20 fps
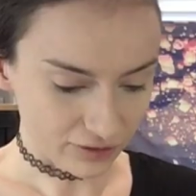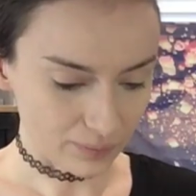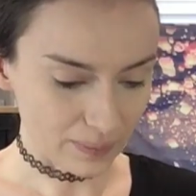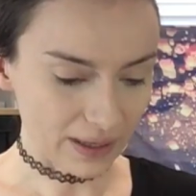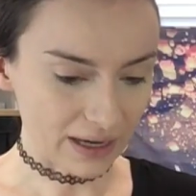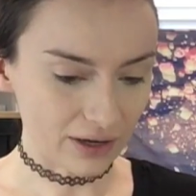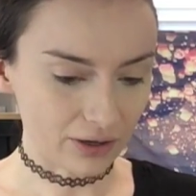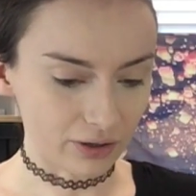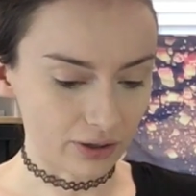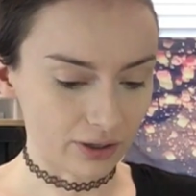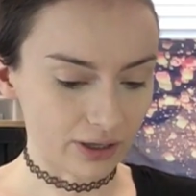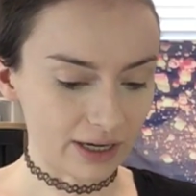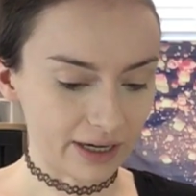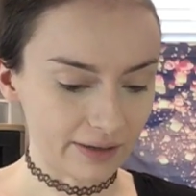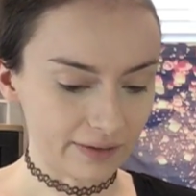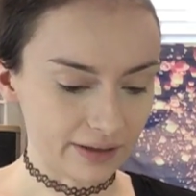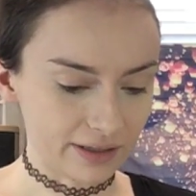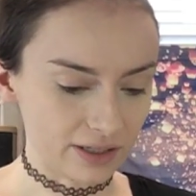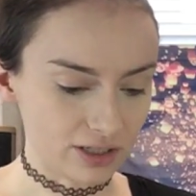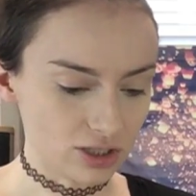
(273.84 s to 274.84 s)
for powder, I
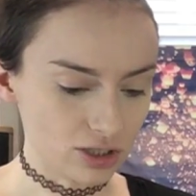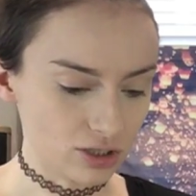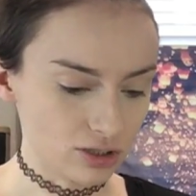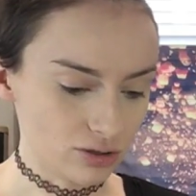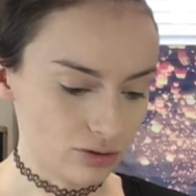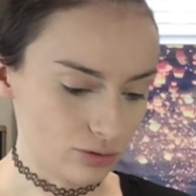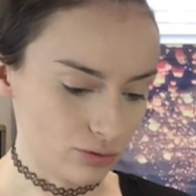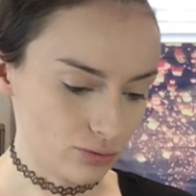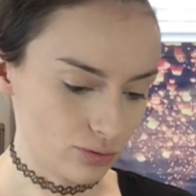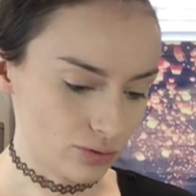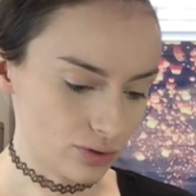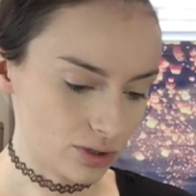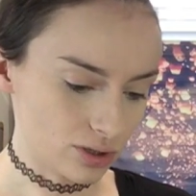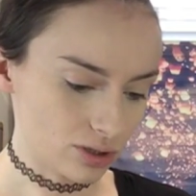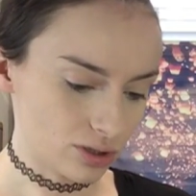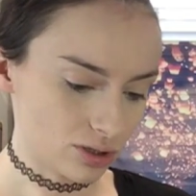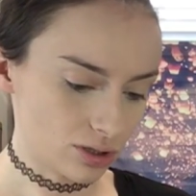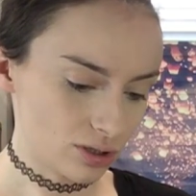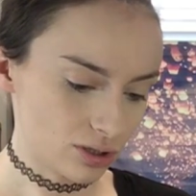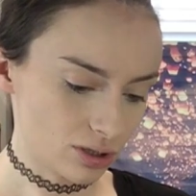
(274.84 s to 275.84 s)
like to
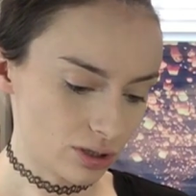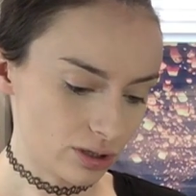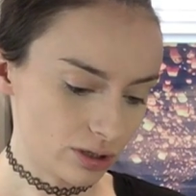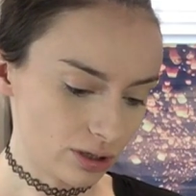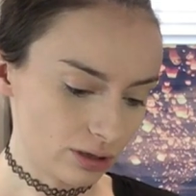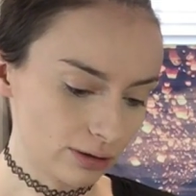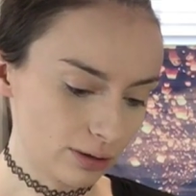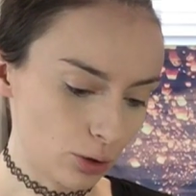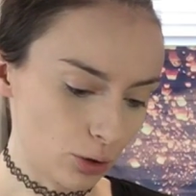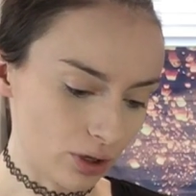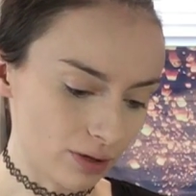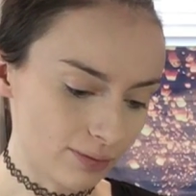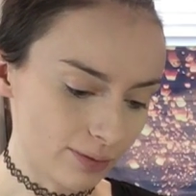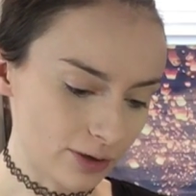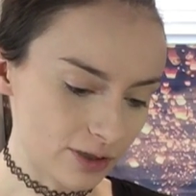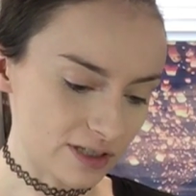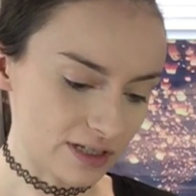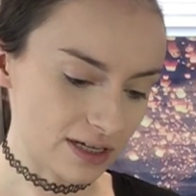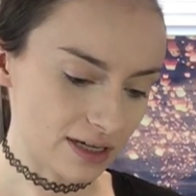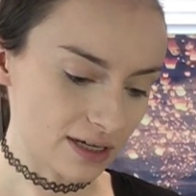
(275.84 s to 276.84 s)
use Laura
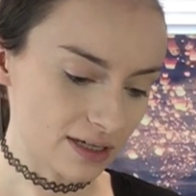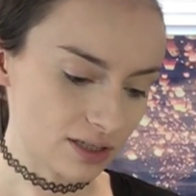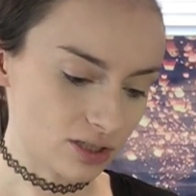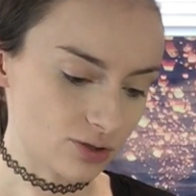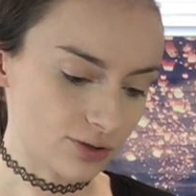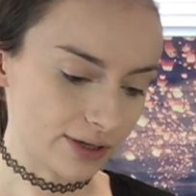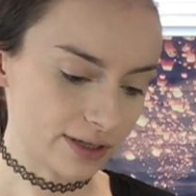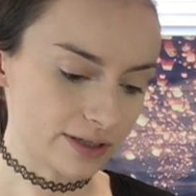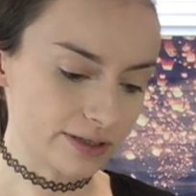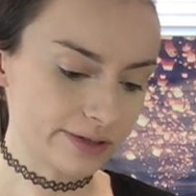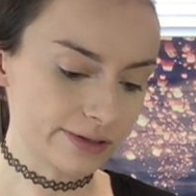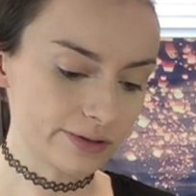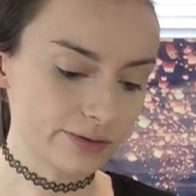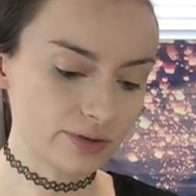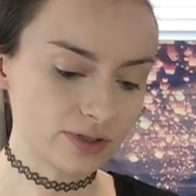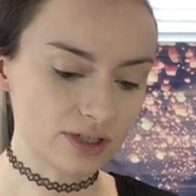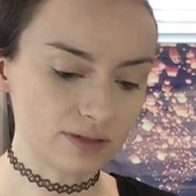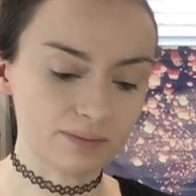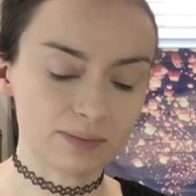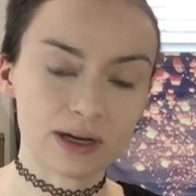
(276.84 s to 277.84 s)
Mercier's
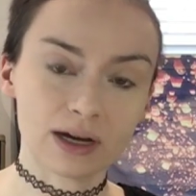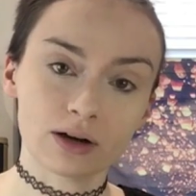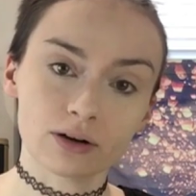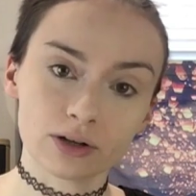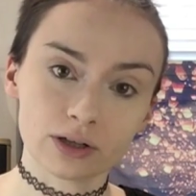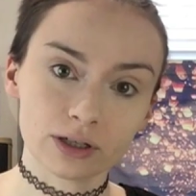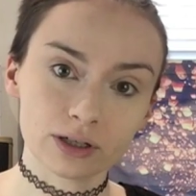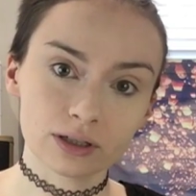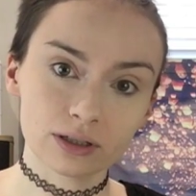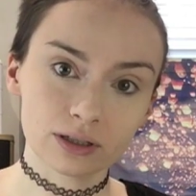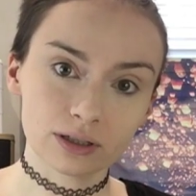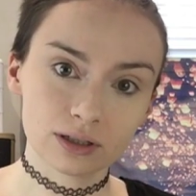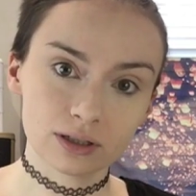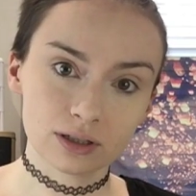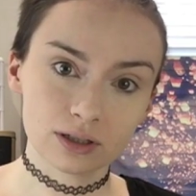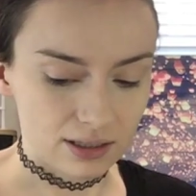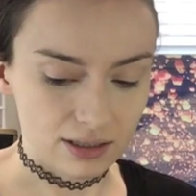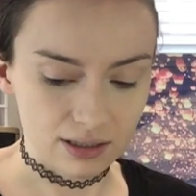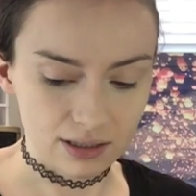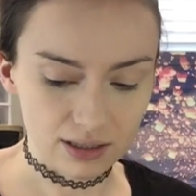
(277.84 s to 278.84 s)
translucent powder.
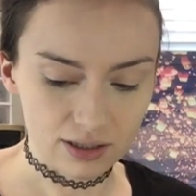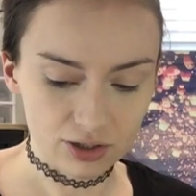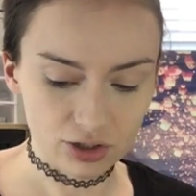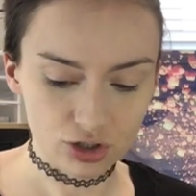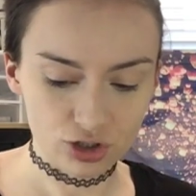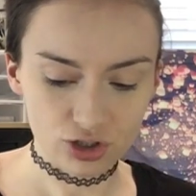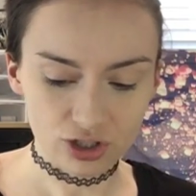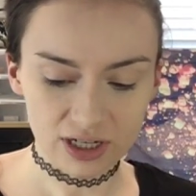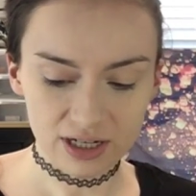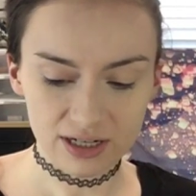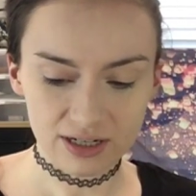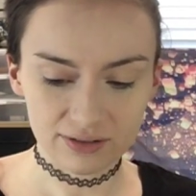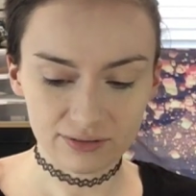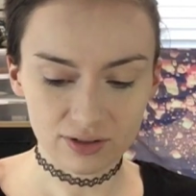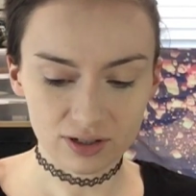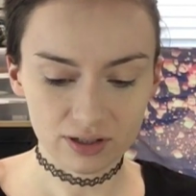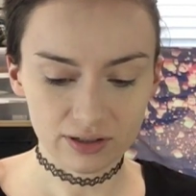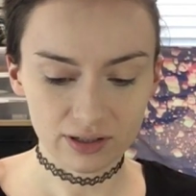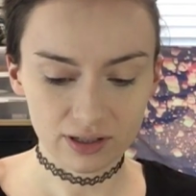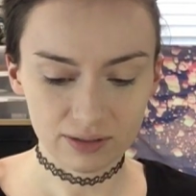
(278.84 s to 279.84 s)
Get a shot of
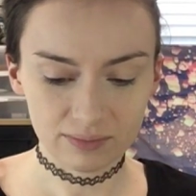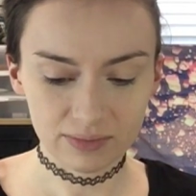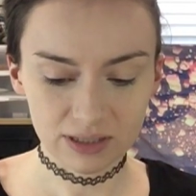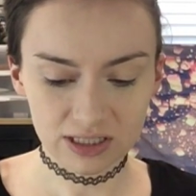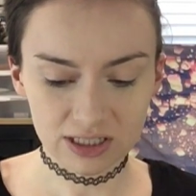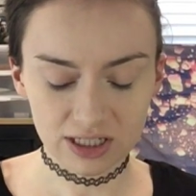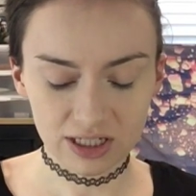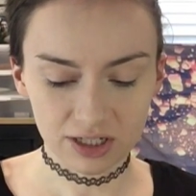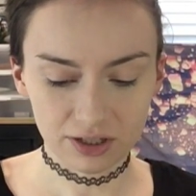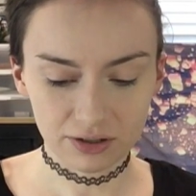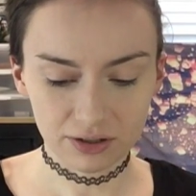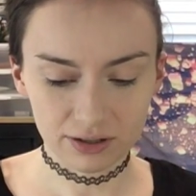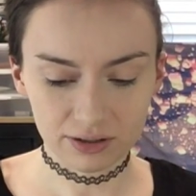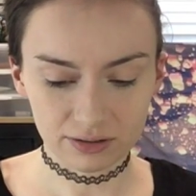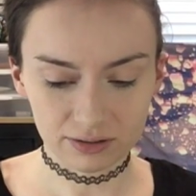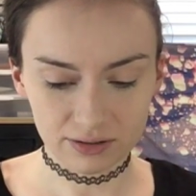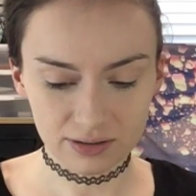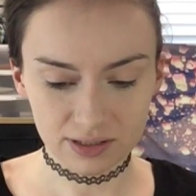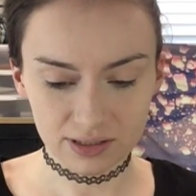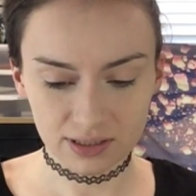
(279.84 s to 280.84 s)
all the
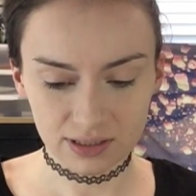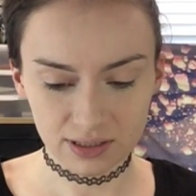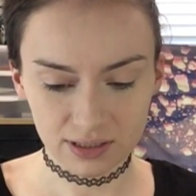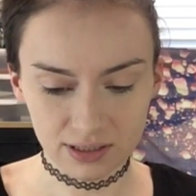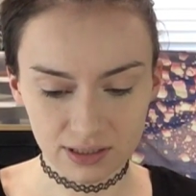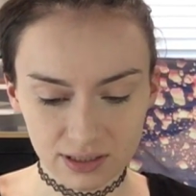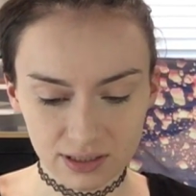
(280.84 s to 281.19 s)
materials.